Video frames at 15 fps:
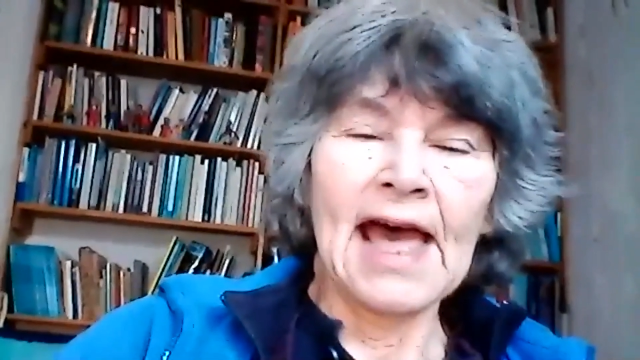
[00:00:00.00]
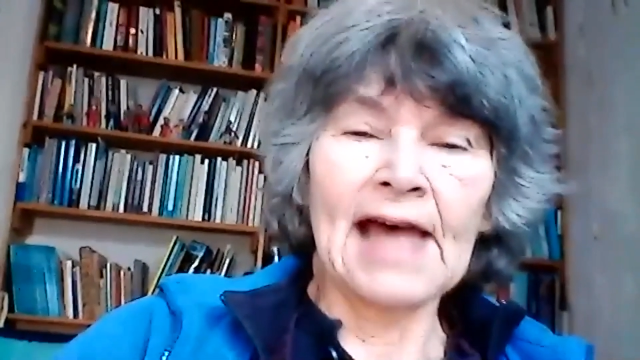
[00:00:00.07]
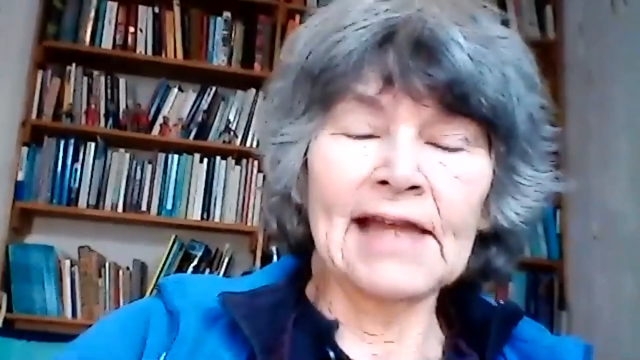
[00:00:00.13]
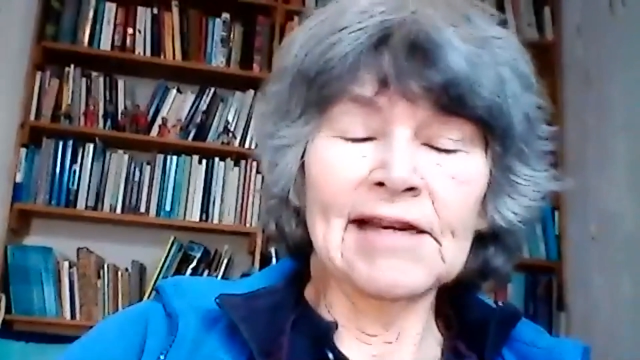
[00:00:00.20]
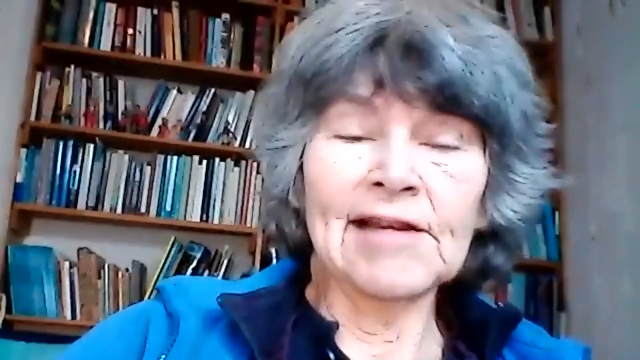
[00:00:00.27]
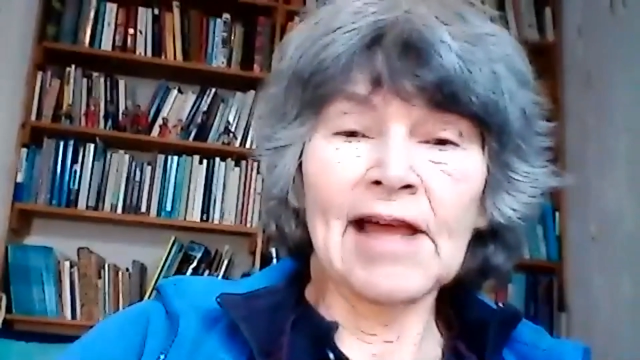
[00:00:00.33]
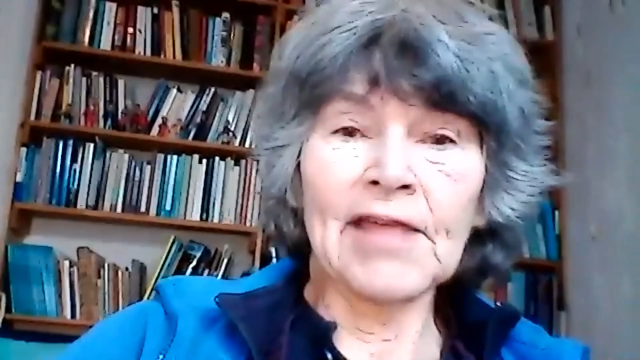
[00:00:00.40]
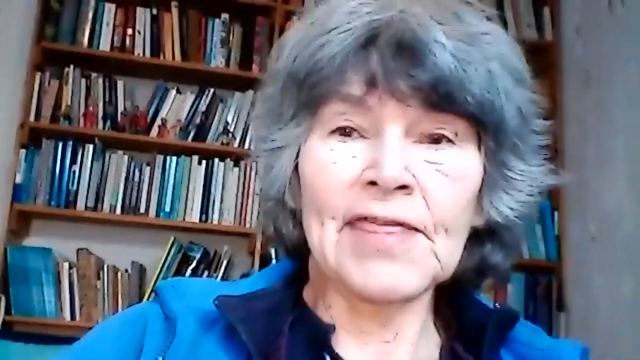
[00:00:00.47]

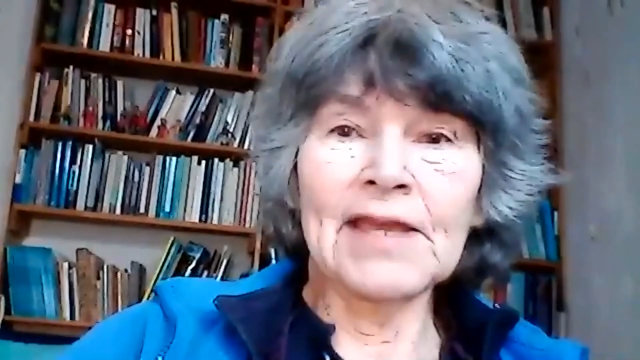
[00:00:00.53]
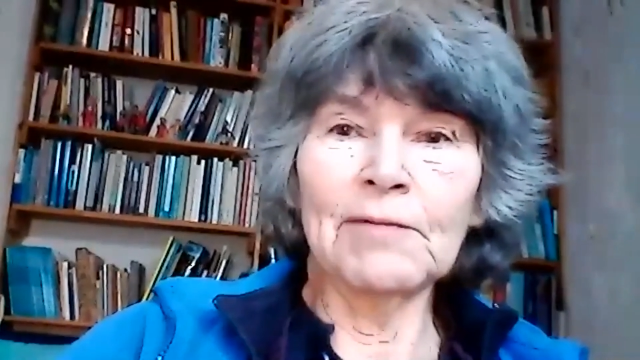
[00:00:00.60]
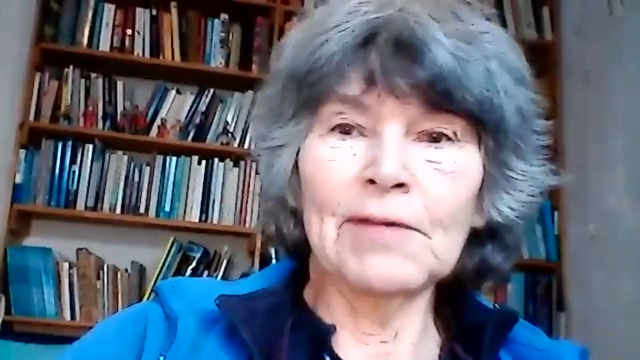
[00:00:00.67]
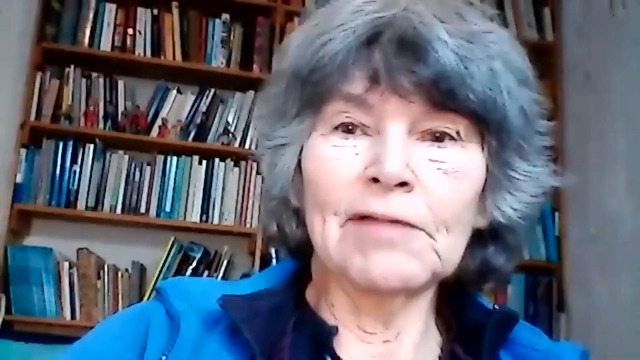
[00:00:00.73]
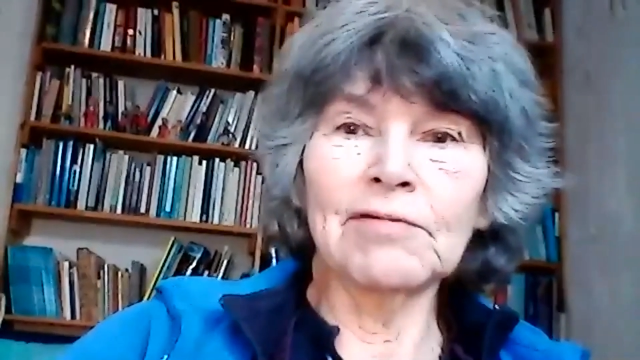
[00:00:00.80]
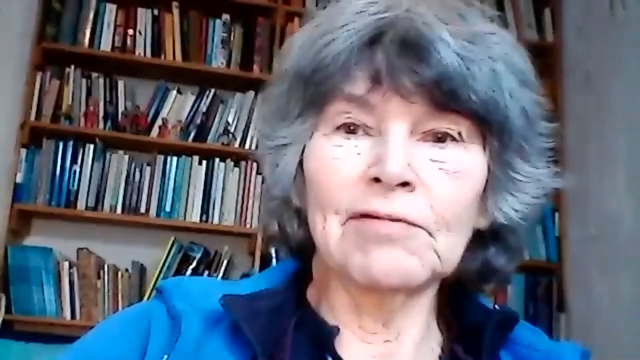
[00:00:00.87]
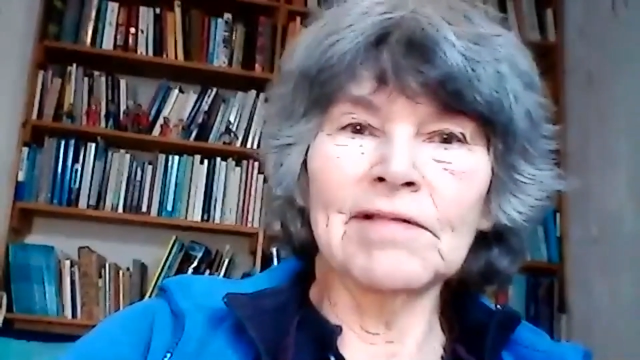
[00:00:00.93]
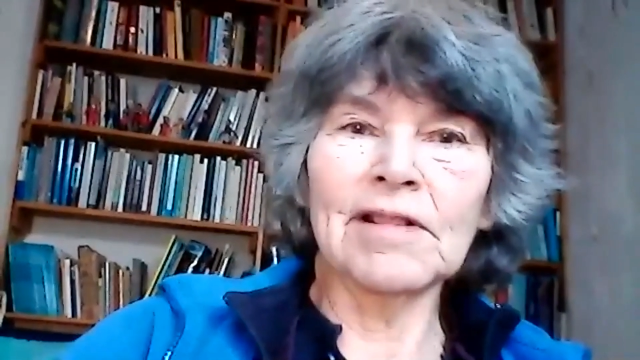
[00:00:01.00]
And I think we
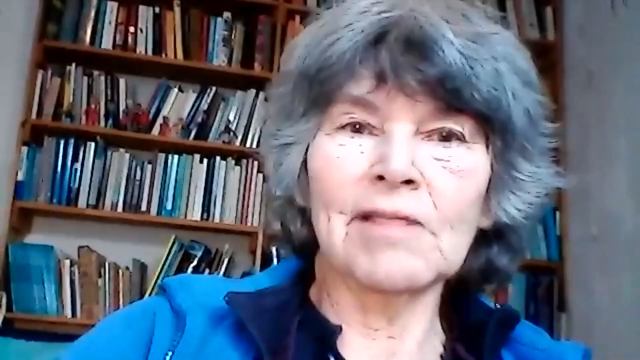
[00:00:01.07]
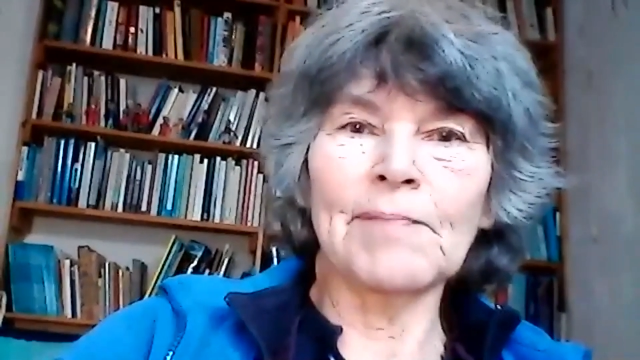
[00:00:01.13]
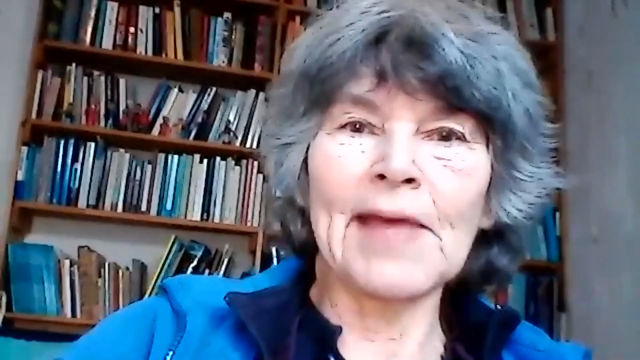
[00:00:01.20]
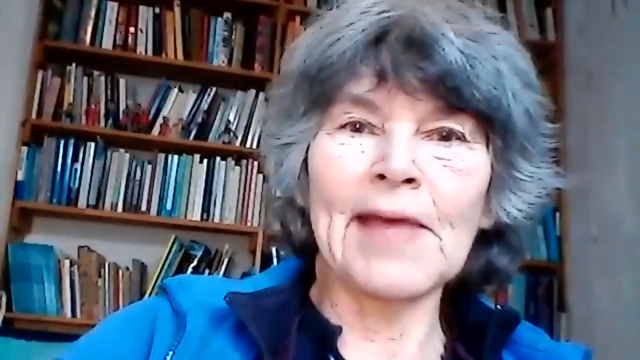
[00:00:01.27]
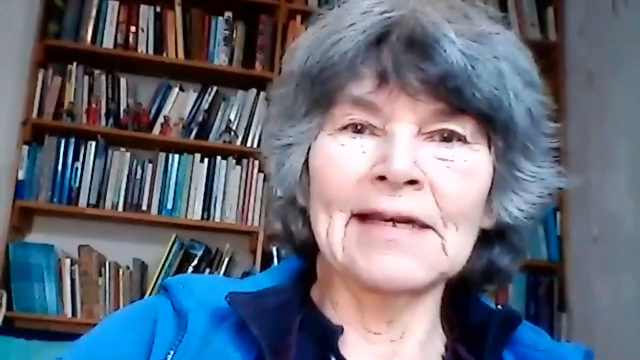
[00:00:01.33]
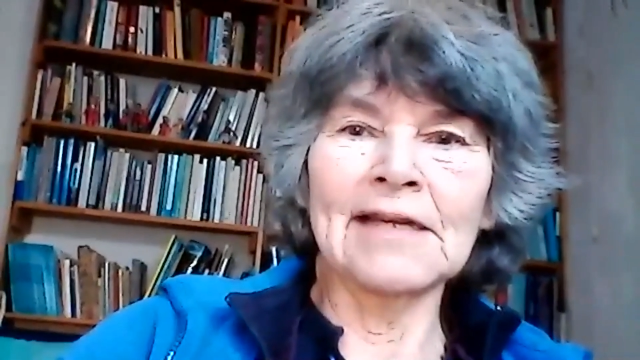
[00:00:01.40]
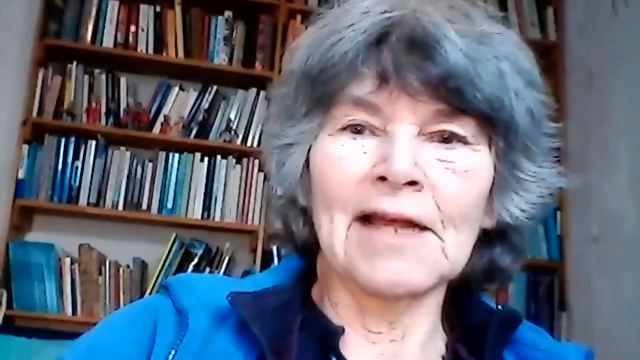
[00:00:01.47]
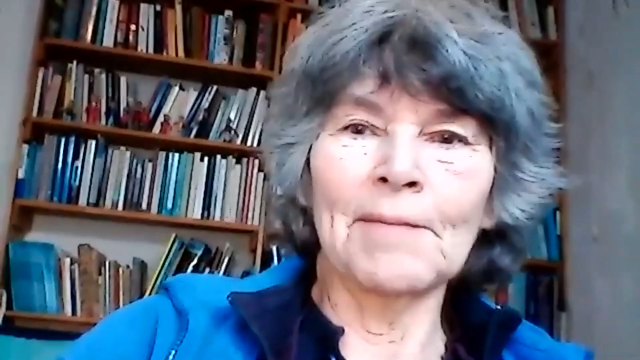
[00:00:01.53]
could not
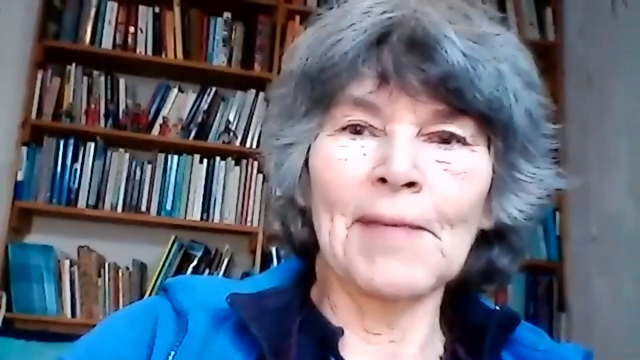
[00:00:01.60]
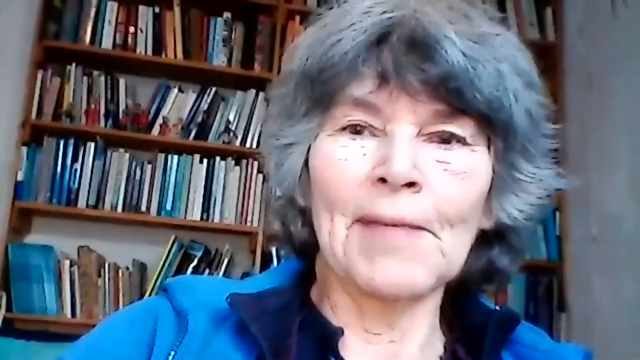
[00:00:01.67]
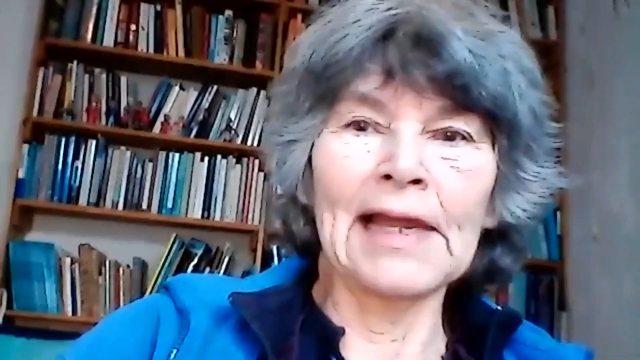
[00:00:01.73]
spend um,